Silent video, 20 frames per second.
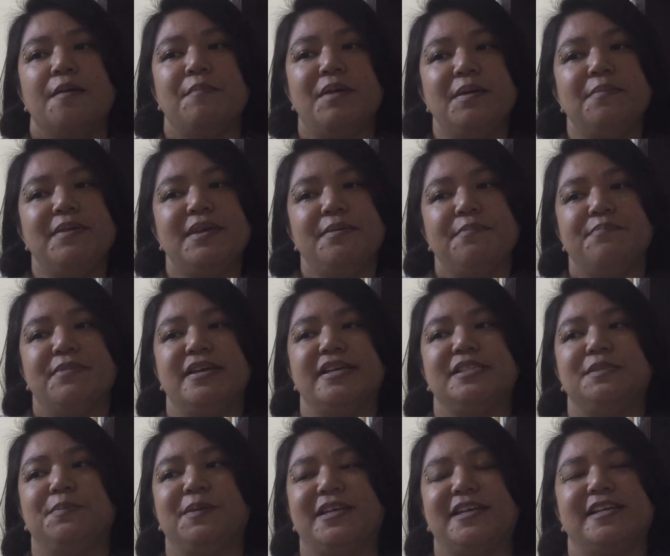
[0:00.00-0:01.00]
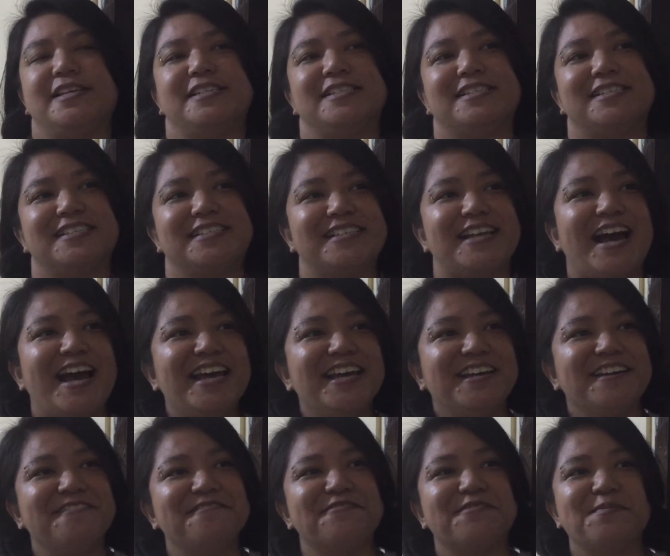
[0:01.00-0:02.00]
Maybe it's because I
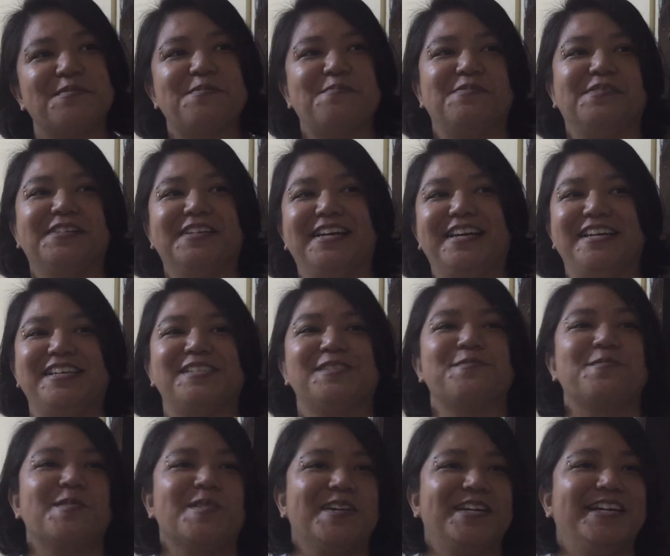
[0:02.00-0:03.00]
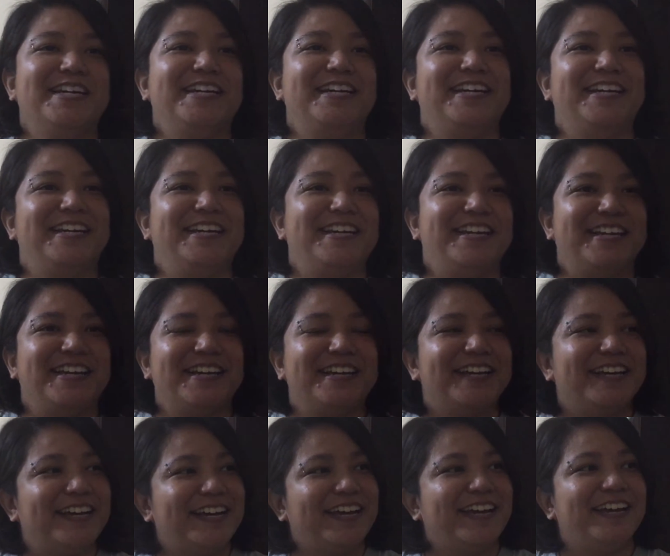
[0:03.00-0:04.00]
come from a place wherein
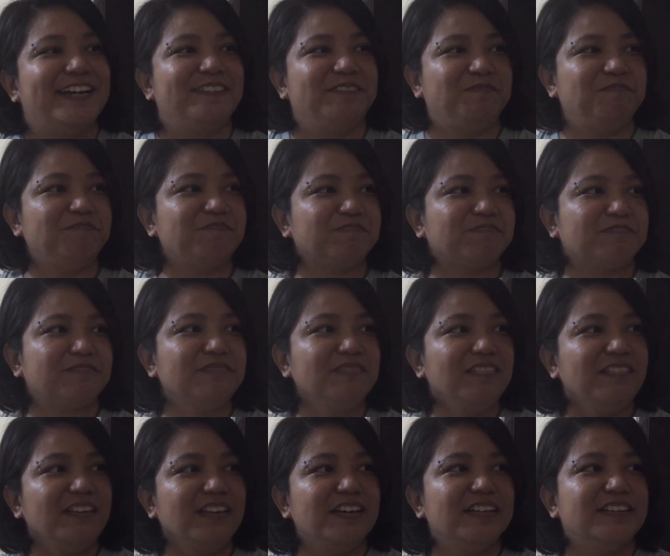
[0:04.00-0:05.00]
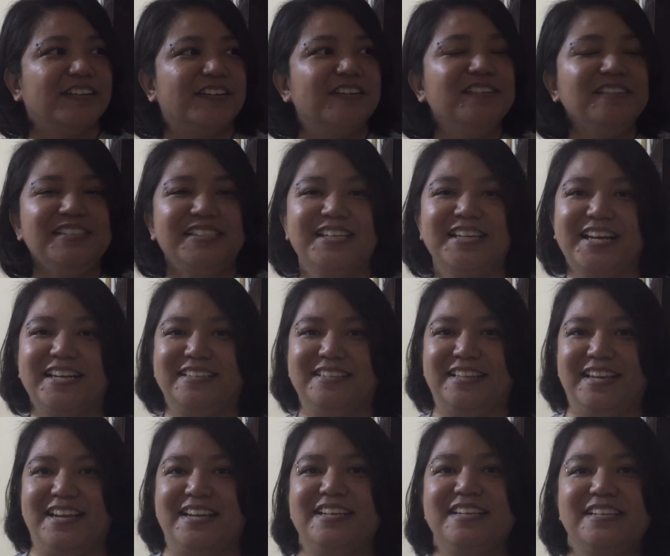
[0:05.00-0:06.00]
the girls that I
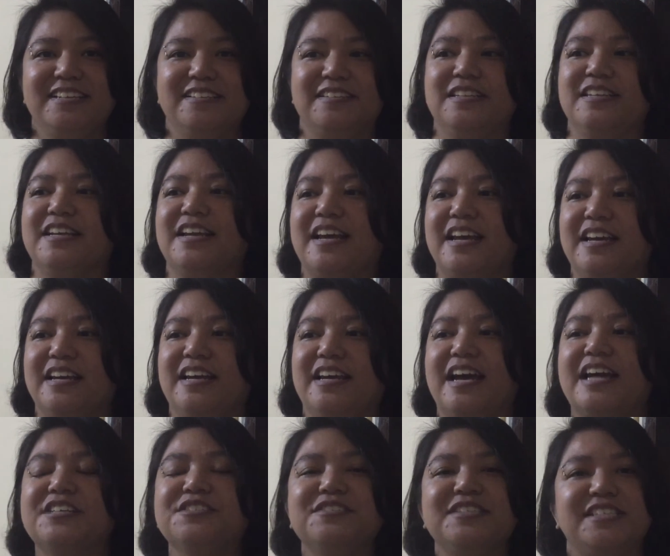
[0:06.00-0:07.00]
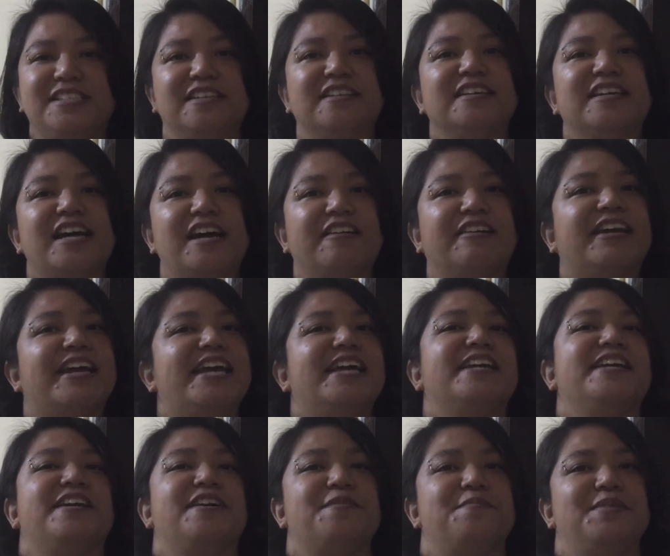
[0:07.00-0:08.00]
dated actually started out
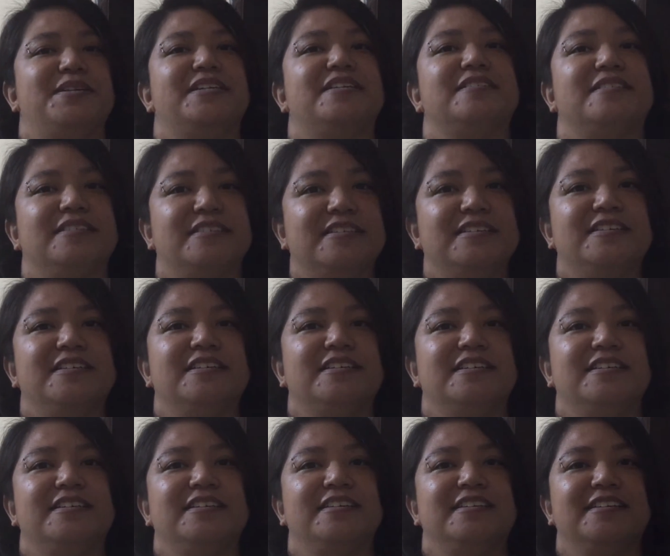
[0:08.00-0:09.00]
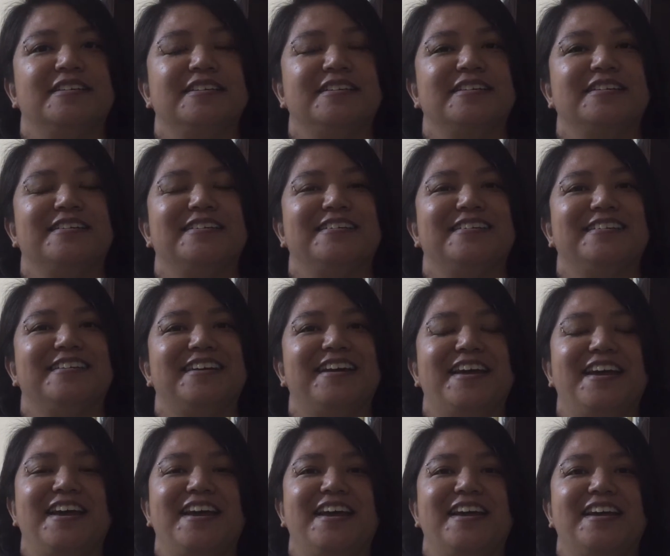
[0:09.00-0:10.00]
hating on me.
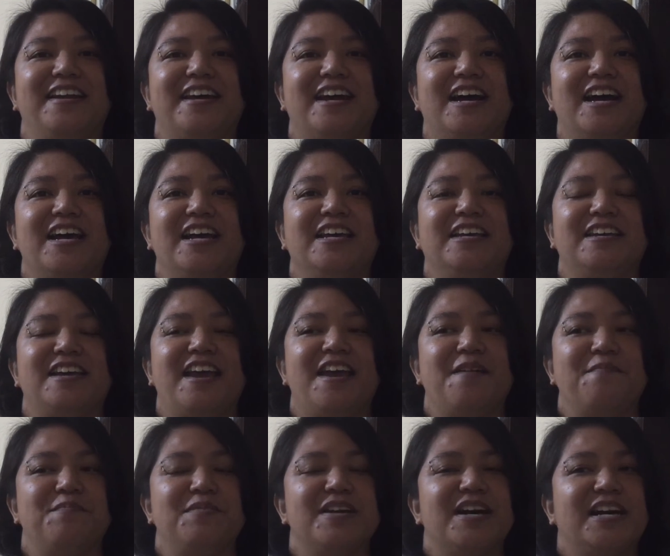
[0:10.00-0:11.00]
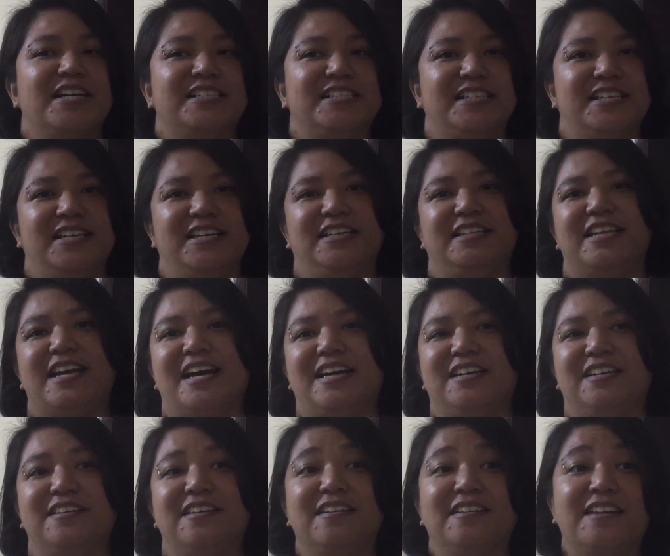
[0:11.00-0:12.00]
And I am not saying that
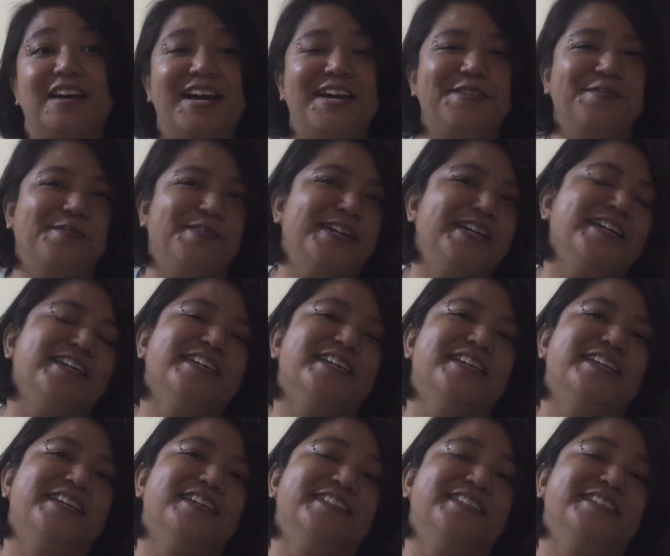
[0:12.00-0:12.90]
in a light way.